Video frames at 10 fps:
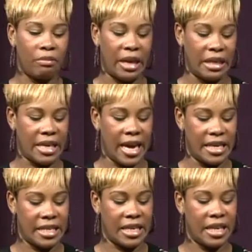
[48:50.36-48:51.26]
might
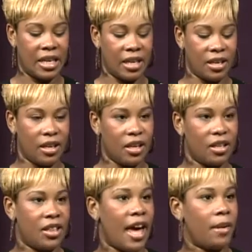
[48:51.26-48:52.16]
not need
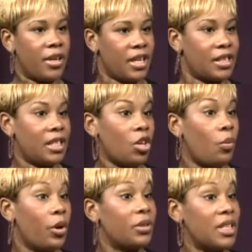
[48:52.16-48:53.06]
that because it's so
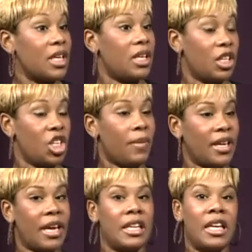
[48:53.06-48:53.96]
boutique-ish, he
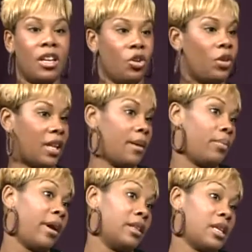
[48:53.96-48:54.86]
might not need an online
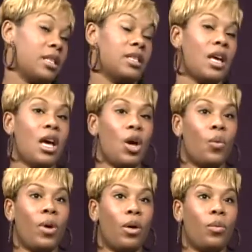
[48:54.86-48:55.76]
presence.
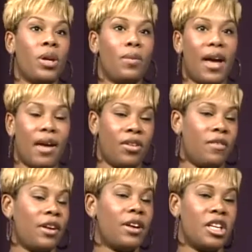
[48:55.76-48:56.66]
Well, we were having
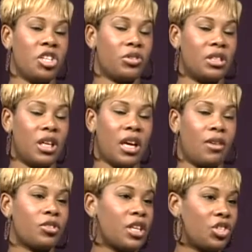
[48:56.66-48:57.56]
a very interesting
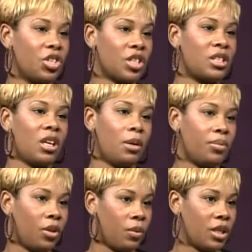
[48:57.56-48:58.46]
conversation just a
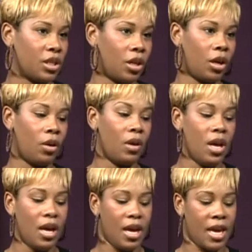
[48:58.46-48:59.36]
couple of weeks ago,
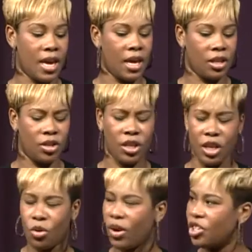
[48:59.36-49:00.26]
and
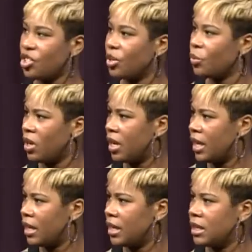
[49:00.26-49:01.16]
the question
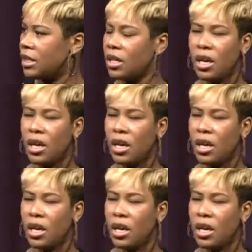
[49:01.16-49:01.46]
was,